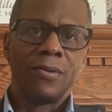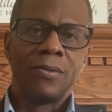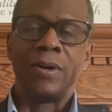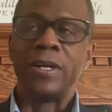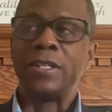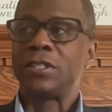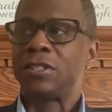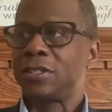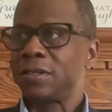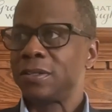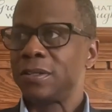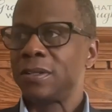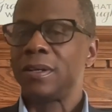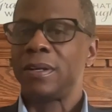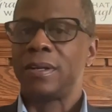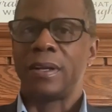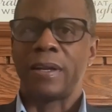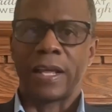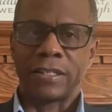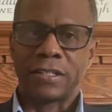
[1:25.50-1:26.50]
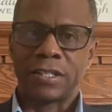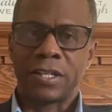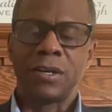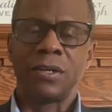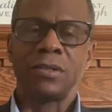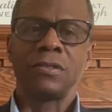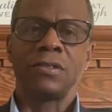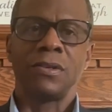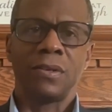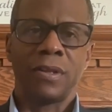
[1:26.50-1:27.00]
which that
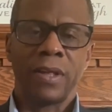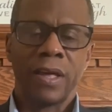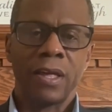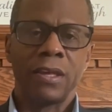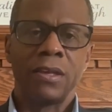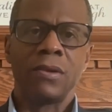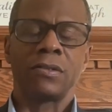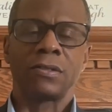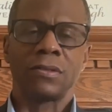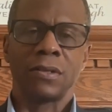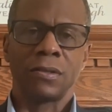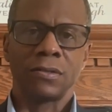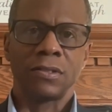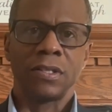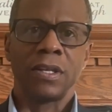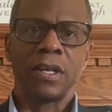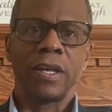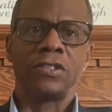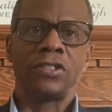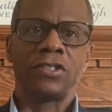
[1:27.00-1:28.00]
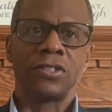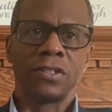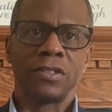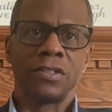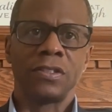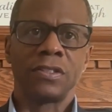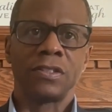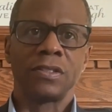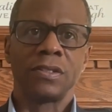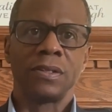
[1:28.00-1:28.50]
tells you that your
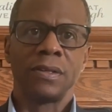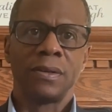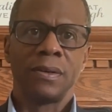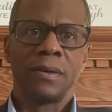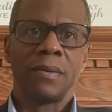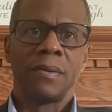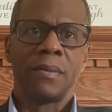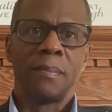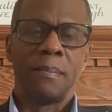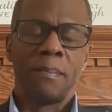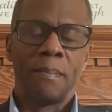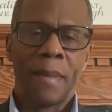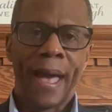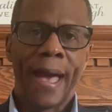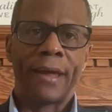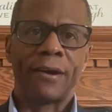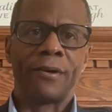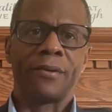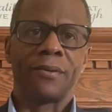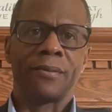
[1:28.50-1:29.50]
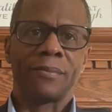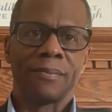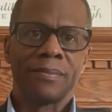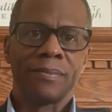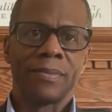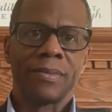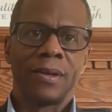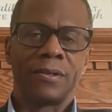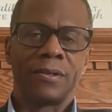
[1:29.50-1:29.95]
associations matter. So